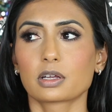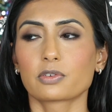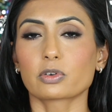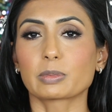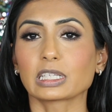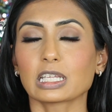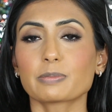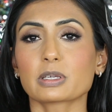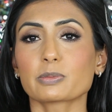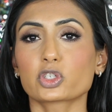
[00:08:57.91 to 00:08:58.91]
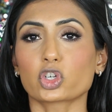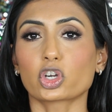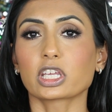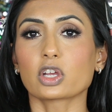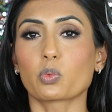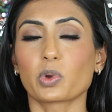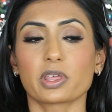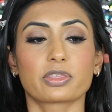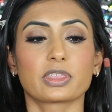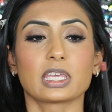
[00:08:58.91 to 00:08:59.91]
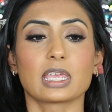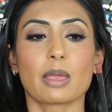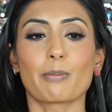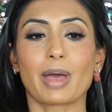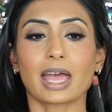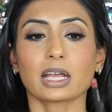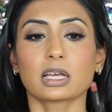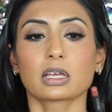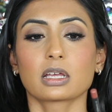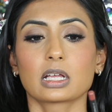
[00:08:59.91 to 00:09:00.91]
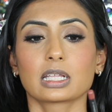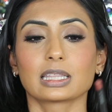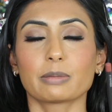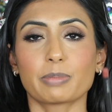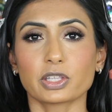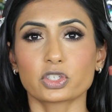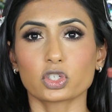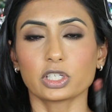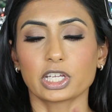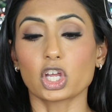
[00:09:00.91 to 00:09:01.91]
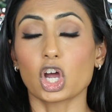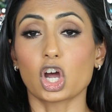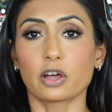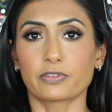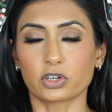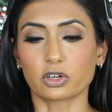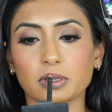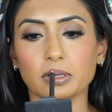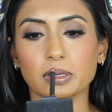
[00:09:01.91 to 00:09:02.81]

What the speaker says: For my lips, I'm starting with the MAC lip pencil in Hover.